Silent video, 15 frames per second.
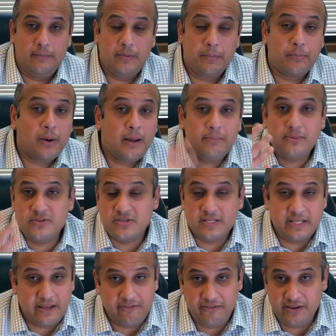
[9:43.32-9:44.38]
the problems that
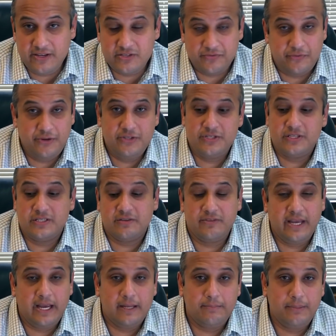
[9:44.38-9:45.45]
they faced, for instance, that
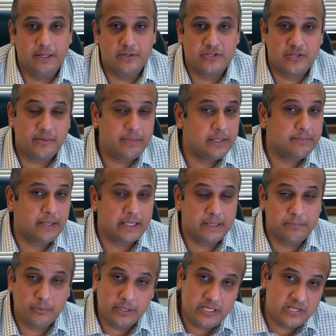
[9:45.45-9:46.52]
they had been summoned by the
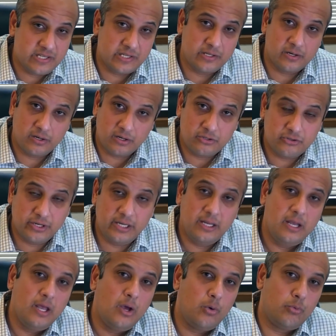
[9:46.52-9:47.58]
police in their country,
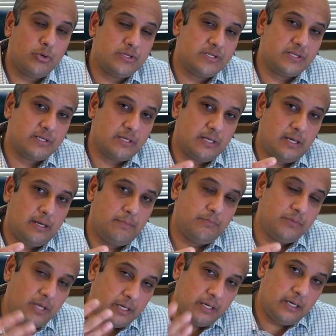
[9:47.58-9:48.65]
was
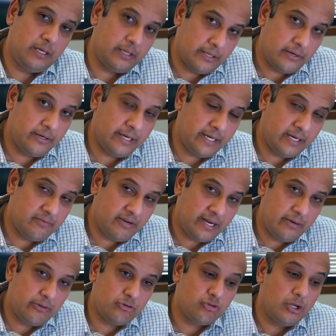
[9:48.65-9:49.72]
done in their native
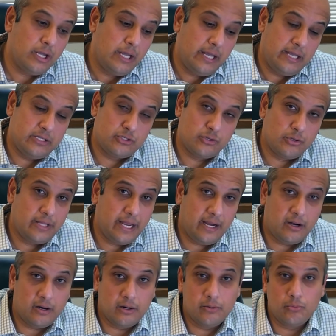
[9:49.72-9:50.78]
language, and so they
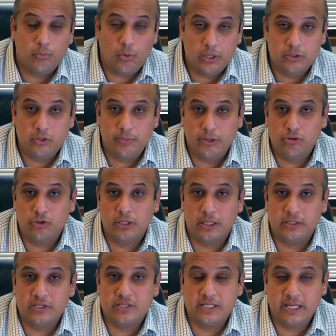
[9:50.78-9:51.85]
want to make sure
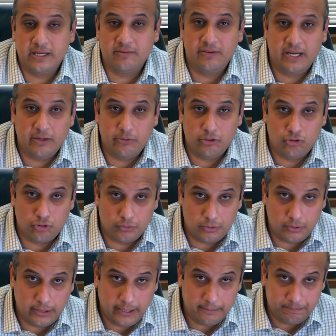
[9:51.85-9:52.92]
that this native language,
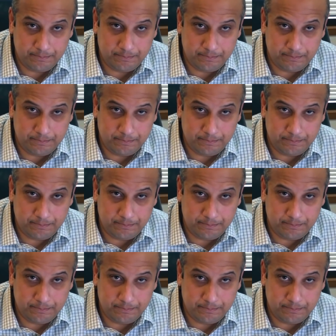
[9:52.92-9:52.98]
are